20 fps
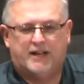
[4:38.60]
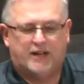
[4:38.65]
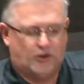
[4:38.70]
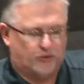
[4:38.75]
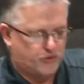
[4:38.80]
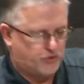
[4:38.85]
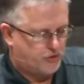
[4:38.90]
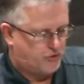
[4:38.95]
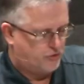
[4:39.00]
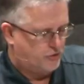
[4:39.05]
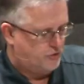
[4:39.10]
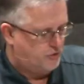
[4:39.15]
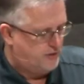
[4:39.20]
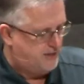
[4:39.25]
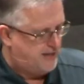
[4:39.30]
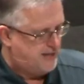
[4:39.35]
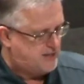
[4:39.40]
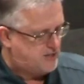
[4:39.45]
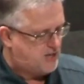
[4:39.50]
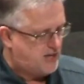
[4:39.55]
He goes
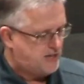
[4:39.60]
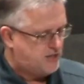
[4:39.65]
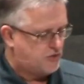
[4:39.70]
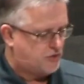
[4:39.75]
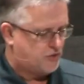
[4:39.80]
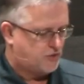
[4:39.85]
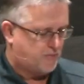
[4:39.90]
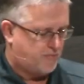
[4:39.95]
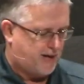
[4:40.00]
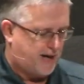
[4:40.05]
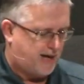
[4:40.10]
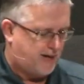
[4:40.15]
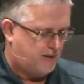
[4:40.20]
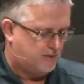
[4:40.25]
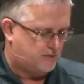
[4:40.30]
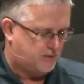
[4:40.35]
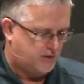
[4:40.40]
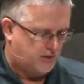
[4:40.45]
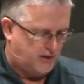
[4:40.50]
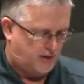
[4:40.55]
through and he teaches
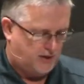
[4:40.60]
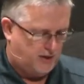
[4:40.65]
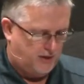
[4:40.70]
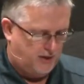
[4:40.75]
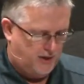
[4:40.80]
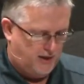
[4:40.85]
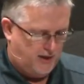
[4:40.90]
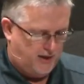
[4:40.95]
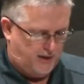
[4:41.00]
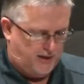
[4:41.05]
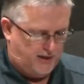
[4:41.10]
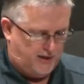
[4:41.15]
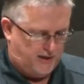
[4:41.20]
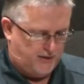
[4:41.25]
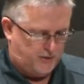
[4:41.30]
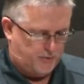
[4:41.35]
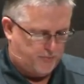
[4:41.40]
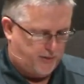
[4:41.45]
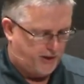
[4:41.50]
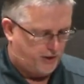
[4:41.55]
about uh,
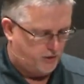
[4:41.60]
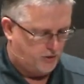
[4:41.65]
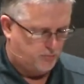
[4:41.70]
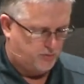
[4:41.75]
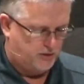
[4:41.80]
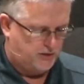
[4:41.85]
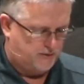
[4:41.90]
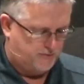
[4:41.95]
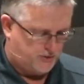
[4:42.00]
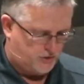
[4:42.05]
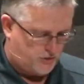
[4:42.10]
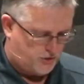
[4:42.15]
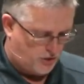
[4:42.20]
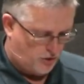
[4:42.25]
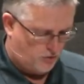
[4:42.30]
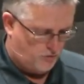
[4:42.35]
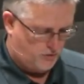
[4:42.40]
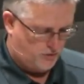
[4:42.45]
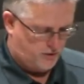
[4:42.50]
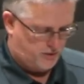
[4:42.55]
uh, the parable of the
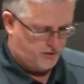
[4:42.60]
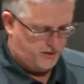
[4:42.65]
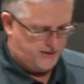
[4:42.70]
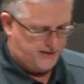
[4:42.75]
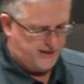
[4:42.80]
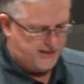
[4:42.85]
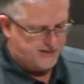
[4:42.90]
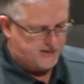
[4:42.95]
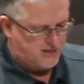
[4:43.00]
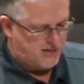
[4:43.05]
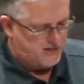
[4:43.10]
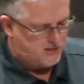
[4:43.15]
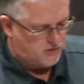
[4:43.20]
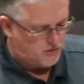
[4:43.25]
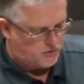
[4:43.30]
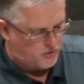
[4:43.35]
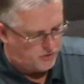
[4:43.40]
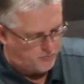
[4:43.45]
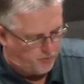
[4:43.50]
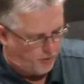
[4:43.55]
sower, and he
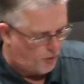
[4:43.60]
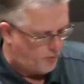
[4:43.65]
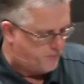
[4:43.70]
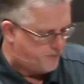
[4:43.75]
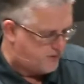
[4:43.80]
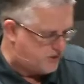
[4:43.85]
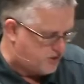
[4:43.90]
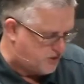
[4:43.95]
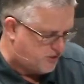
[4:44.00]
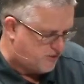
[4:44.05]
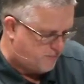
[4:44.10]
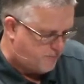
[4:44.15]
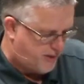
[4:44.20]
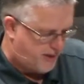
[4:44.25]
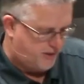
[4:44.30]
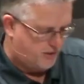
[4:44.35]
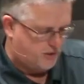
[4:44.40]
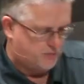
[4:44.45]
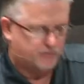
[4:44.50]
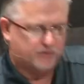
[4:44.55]
teaches the purposes of
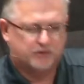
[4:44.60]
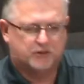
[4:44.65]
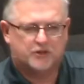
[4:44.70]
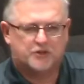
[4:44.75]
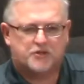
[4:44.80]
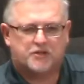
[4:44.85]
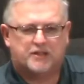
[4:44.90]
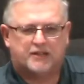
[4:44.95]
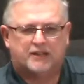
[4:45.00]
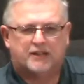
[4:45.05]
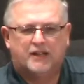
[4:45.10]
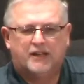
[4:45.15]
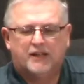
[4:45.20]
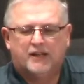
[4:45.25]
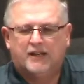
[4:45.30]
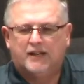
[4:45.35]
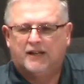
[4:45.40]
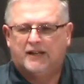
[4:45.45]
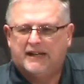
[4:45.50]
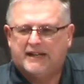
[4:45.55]
parables,
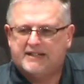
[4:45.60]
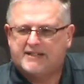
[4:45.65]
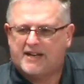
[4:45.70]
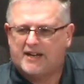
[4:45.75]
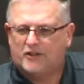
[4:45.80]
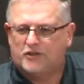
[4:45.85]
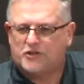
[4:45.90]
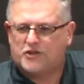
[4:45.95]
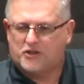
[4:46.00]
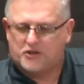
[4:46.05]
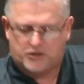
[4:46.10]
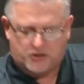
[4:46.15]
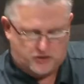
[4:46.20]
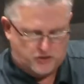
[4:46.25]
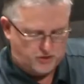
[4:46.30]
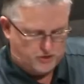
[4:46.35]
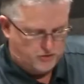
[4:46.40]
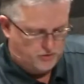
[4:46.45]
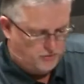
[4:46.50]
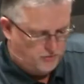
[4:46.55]
and he tells
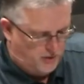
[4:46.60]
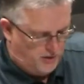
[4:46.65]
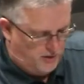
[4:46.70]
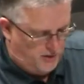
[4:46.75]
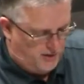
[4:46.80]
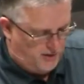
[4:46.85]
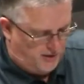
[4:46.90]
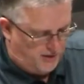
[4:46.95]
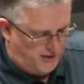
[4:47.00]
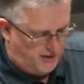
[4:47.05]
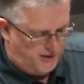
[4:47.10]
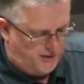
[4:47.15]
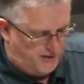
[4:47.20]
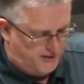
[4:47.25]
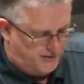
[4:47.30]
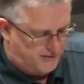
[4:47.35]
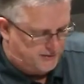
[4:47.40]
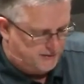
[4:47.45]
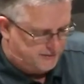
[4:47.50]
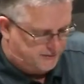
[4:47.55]
us to
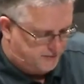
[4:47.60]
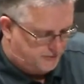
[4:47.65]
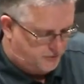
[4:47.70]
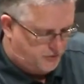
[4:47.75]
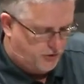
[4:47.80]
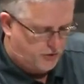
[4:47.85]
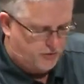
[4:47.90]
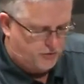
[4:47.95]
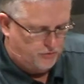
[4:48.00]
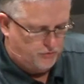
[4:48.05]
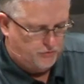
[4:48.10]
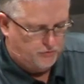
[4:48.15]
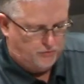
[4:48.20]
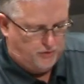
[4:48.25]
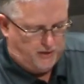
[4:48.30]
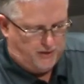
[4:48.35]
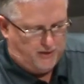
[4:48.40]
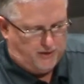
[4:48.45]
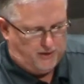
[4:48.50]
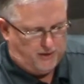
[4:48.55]
uh,
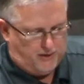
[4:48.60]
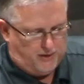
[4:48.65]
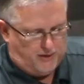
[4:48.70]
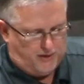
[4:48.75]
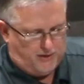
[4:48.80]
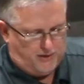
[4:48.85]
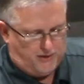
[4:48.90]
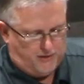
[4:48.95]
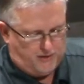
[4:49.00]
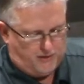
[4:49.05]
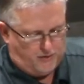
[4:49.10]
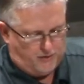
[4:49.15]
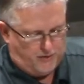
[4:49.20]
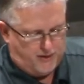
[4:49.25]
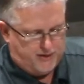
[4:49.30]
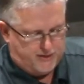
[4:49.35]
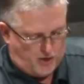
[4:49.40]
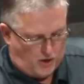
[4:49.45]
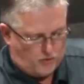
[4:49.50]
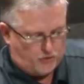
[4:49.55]
to uh,
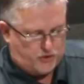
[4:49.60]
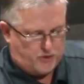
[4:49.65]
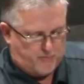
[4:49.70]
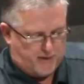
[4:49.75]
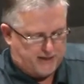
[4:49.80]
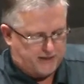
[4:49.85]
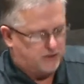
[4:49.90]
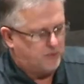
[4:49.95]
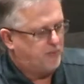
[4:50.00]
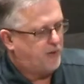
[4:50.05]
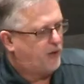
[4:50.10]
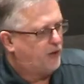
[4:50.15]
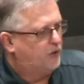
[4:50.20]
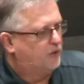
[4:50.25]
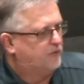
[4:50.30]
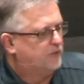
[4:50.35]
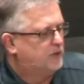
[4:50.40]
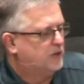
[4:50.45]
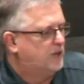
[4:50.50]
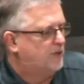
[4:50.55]
or he talks about the
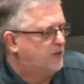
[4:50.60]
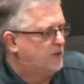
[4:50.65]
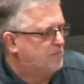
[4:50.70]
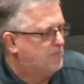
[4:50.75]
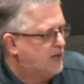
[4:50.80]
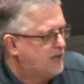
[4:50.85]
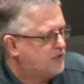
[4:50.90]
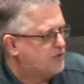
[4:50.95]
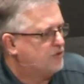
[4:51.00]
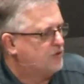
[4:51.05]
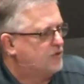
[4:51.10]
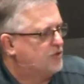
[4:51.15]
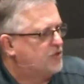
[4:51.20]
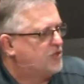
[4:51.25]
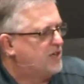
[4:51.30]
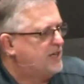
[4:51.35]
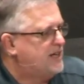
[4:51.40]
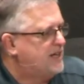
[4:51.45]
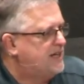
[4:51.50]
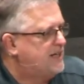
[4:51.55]
parable of the
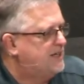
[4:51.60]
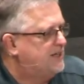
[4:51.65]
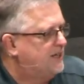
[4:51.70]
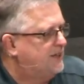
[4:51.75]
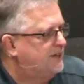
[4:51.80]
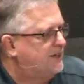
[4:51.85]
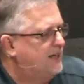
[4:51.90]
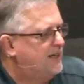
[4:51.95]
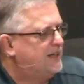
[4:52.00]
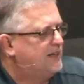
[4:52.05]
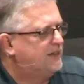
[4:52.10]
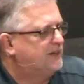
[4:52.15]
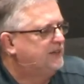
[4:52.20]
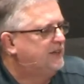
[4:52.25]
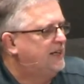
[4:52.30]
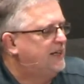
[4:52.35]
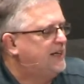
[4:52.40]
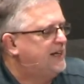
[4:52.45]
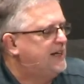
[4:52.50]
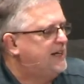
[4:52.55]
mustard seed, and
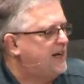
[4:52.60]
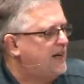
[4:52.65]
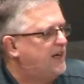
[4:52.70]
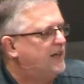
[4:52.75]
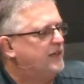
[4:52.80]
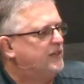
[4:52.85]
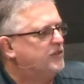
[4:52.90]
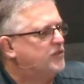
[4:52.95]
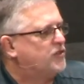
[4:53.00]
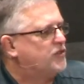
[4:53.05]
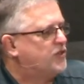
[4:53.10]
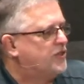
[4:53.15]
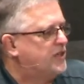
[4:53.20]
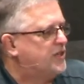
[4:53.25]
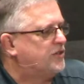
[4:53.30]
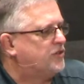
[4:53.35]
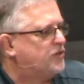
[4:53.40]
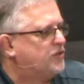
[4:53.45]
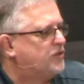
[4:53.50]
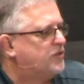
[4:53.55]
then he ends
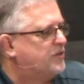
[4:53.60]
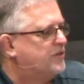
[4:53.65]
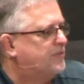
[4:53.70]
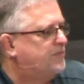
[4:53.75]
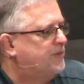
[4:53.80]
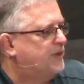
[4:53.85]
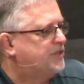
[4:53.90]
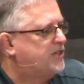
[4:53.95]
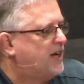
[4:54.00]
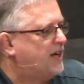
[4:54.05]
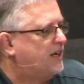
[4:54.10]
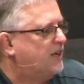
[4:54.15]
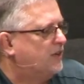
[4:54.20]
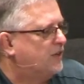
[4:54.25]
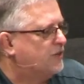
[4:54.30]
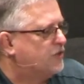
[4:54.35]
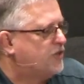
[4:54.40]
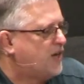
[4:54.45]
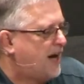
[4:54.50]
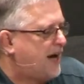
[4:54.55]
this
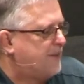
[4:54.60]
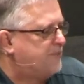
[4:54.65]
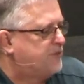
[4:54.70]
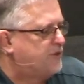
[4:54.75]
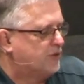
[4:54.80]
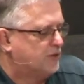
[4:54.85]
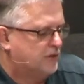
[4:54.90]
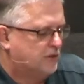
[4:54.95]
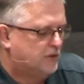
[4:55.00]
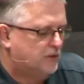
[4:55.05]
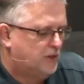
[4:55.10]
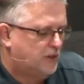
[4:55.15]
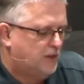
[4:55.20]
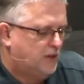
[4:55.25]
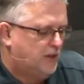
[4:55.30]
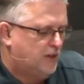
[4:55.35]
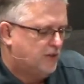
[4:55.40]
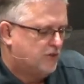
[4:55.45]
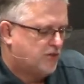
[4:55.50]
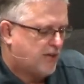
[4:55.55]
particular chapter,
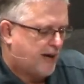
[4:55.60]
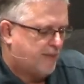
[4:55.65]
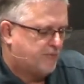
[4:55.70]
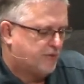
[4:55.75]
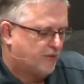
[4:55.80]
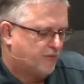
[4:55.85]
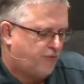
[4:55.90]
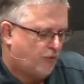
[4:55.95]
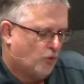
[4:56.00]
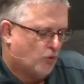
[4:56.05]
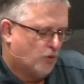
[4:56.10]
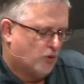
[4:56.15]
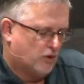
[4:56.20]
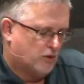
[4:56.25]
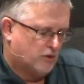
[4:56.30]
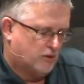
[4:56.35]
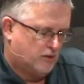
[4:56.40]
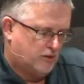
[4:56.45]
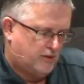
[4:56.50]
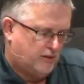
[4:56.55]
chapter
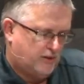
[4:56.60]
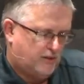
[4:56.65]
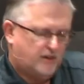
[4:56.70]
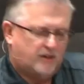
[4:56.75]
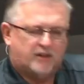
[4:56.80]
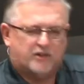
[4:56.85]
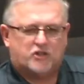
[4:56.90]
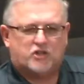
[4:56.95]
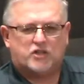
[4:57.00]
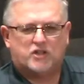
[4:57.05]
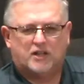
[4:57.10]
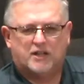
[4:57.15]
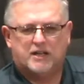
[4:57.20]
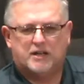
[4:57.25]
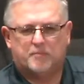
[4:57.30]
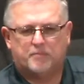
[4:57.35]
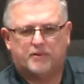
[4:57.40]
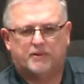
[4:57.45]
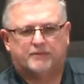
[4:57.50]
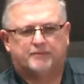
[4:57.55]
four,
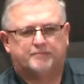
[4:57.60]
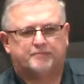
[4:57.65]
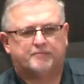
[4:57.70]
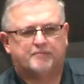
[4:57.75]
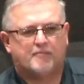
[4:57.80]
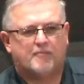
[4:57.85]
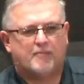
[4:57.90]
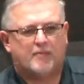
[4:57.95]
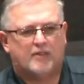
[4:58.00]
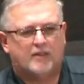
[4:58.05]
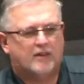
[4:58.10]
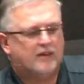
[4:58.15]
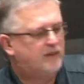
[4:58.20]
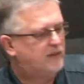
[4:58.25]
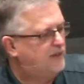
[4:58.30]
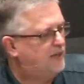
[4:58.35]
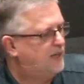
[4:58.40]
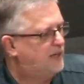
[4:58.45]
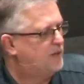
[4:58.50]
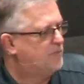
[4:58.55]
asleep
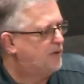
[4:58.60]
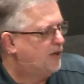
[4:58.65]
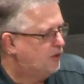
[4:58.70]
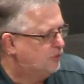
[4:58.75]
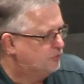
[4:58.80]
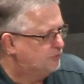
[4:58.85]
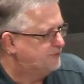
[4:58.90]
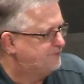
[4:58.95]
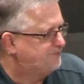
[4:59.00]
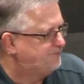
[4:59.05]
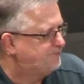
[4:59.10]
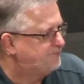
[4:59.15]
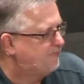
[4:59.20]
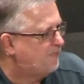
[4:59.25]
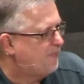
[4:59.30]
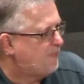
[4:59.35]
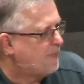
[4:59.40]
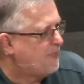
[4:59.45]
in a boat.